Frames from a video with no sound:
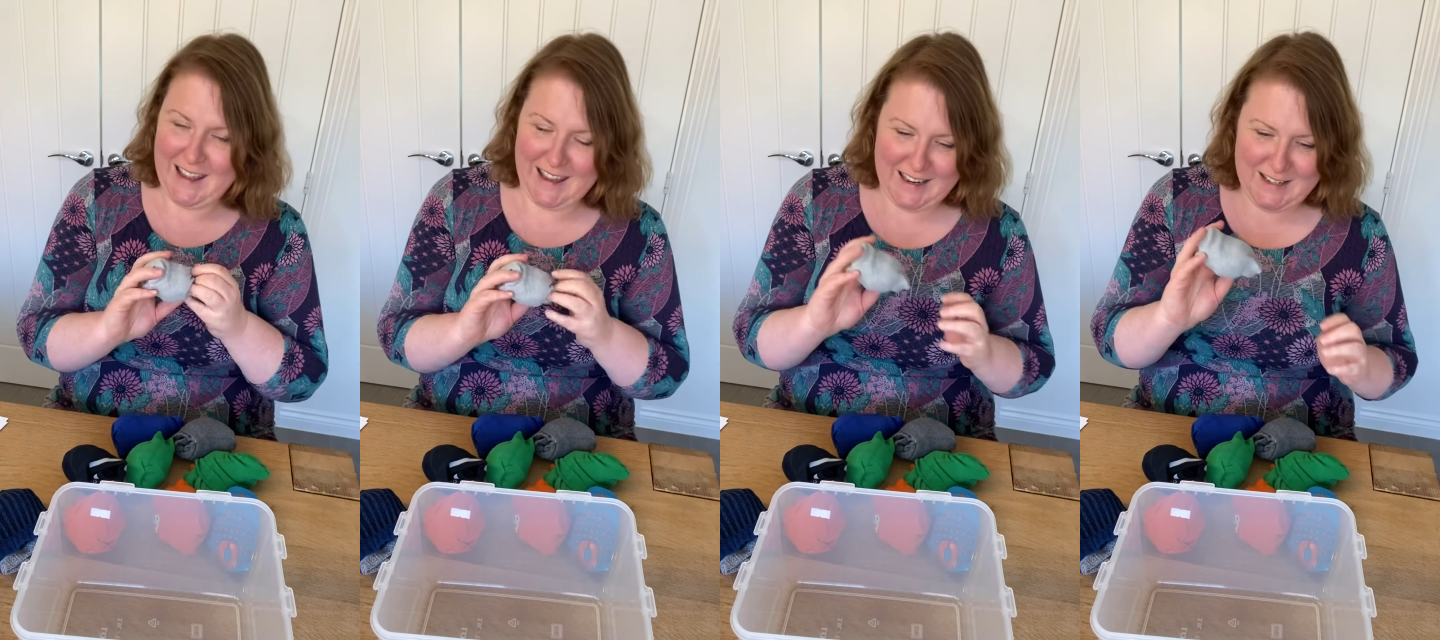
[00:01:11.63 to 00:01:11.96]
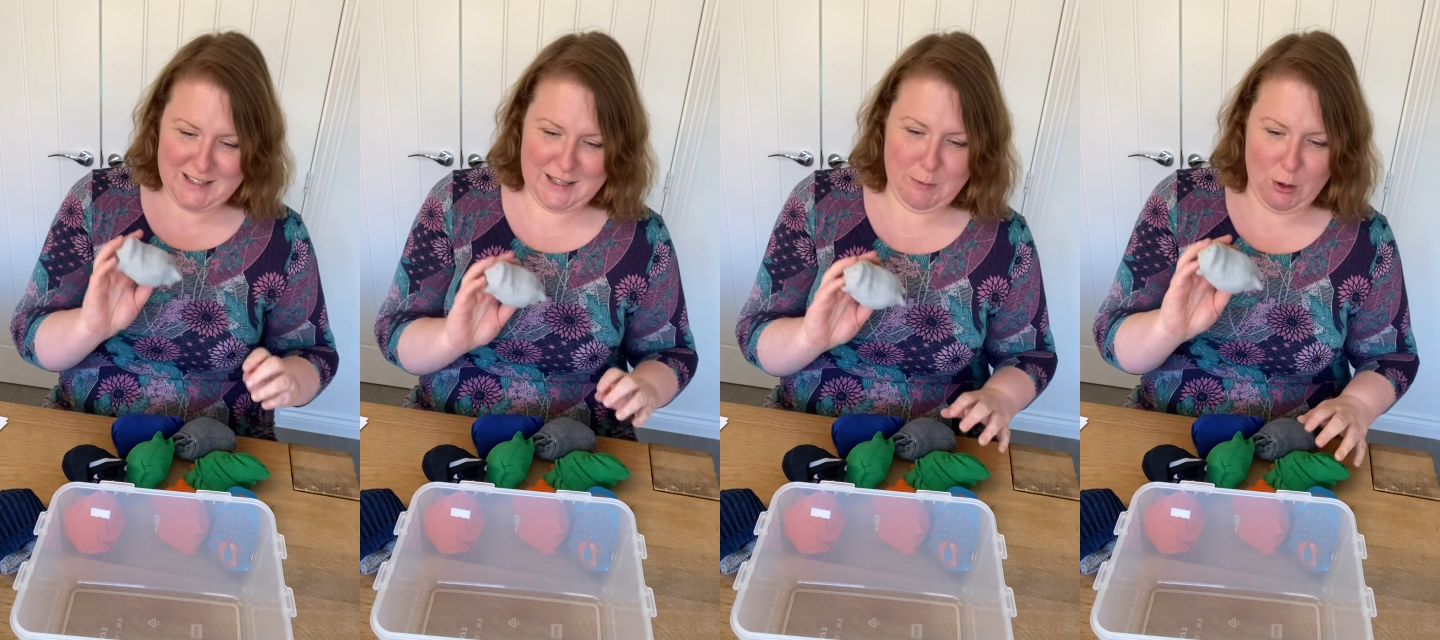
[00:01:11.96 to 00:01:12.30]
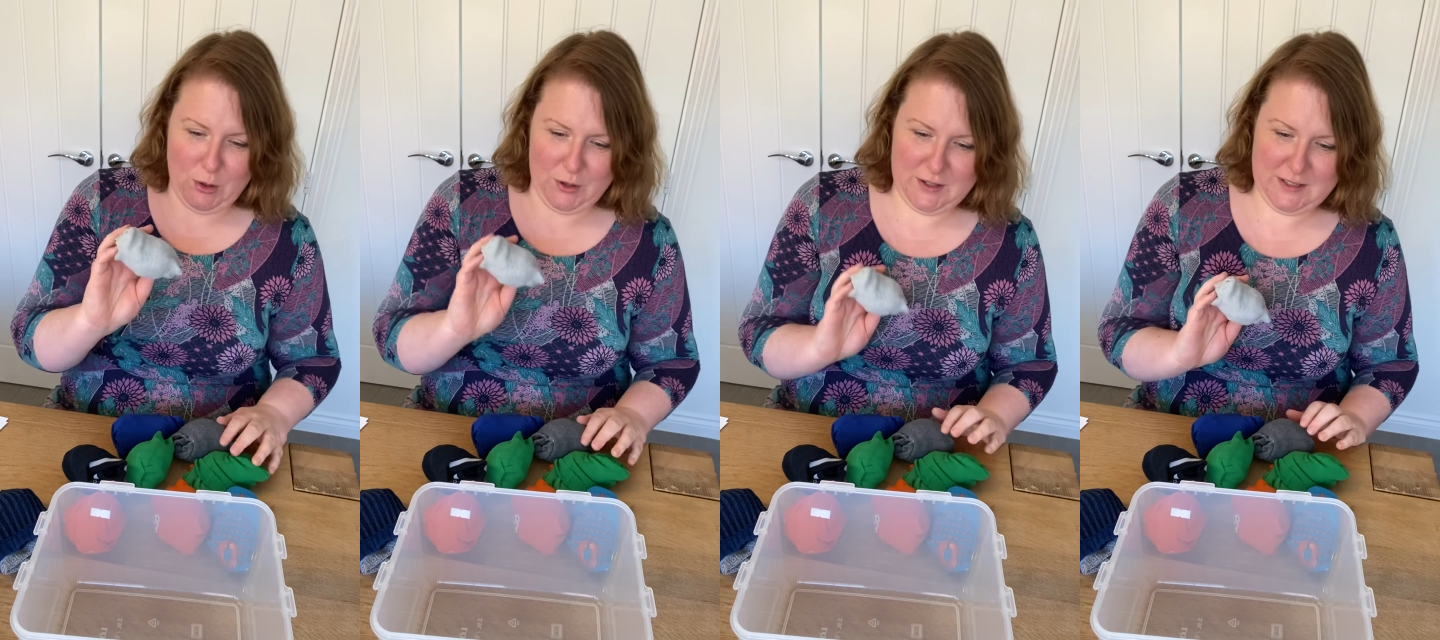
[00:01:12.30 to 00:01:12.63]
into the
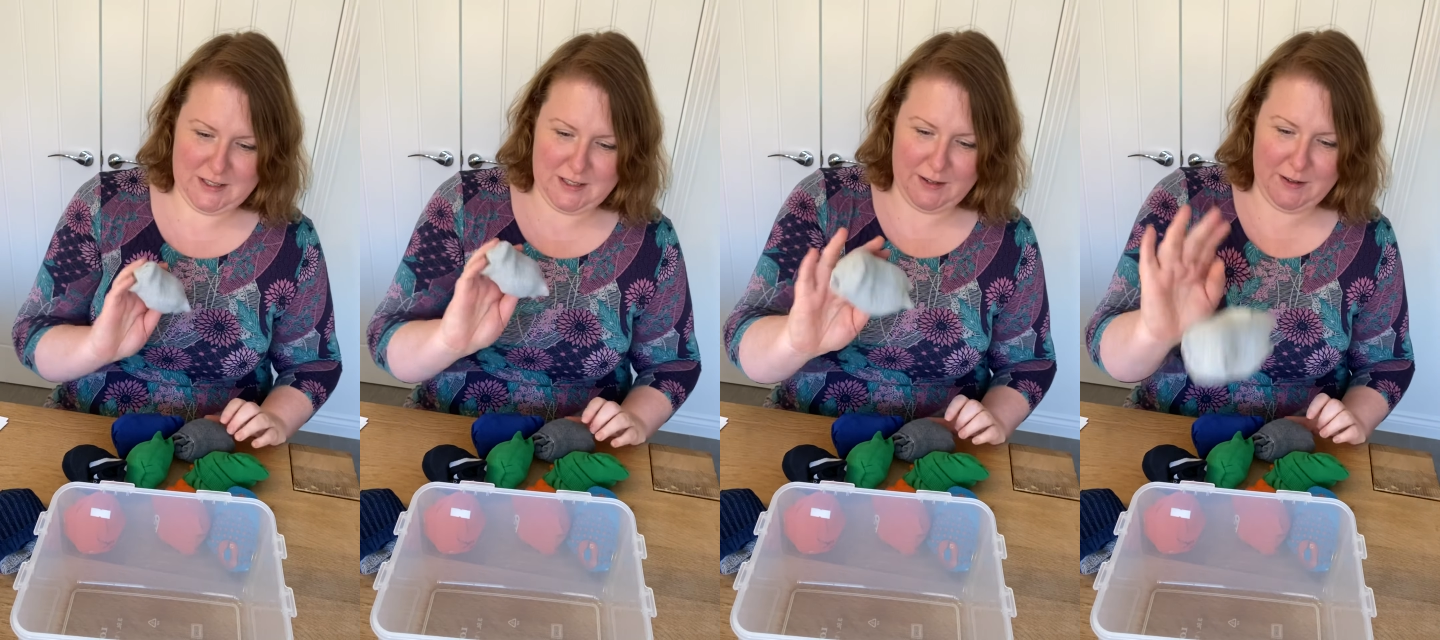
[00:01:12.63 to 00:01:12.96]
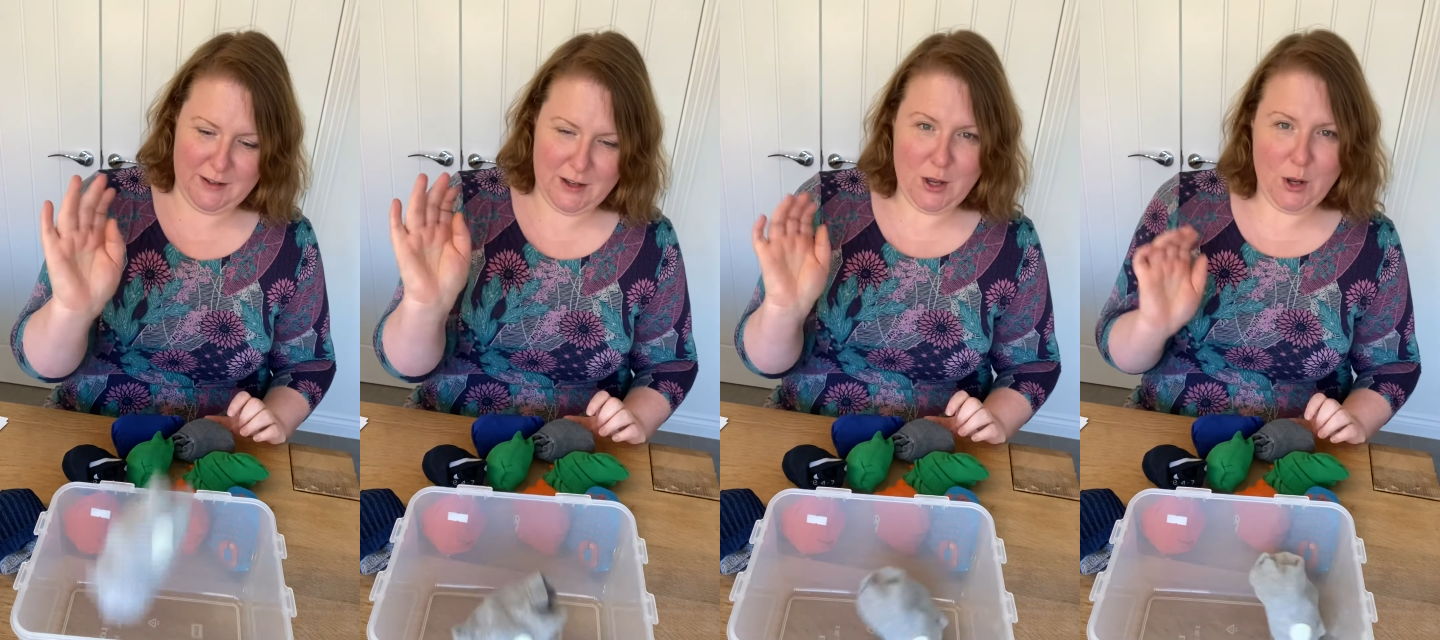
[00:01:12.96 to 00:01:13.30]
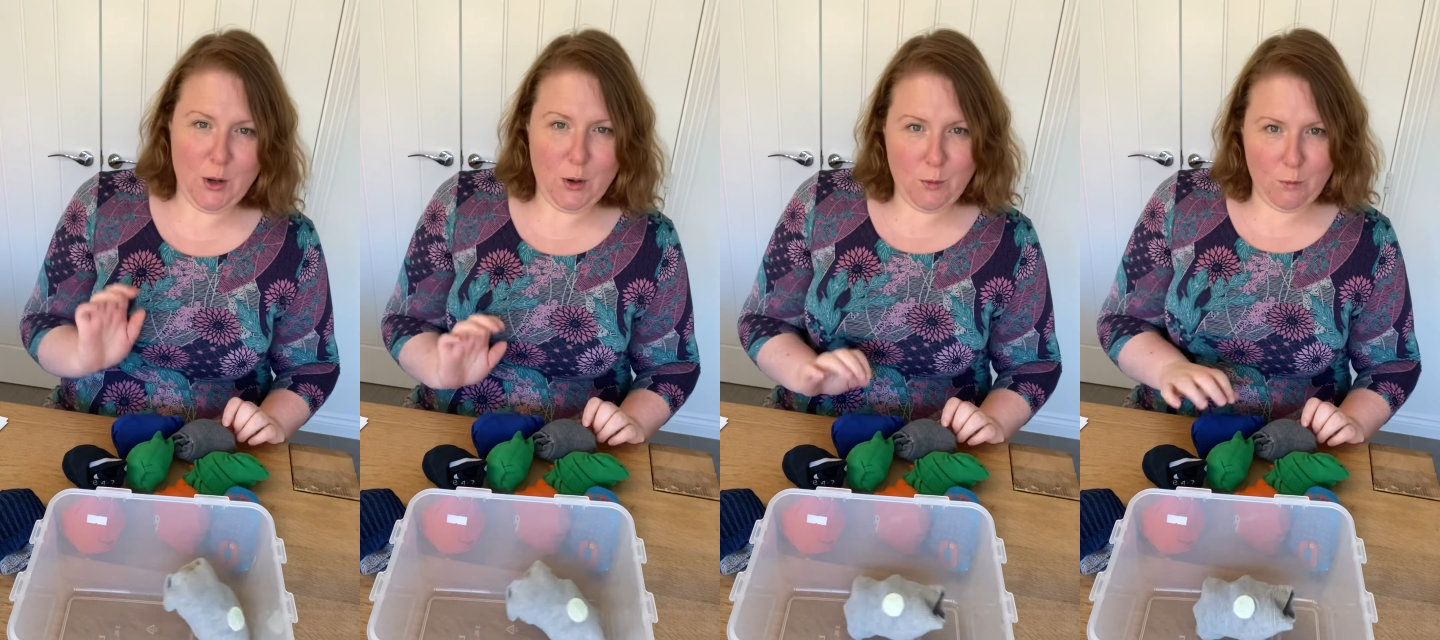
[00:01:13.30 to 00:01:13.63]
box.
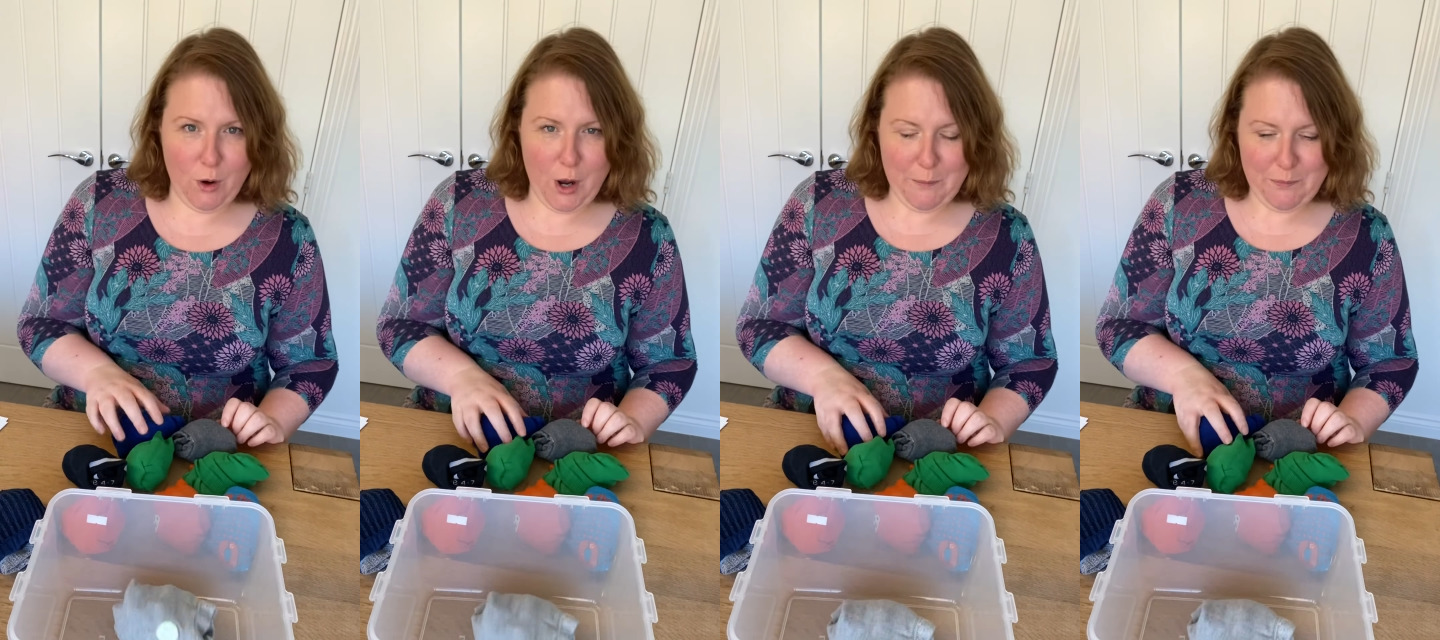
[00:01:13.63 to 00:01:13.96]
1,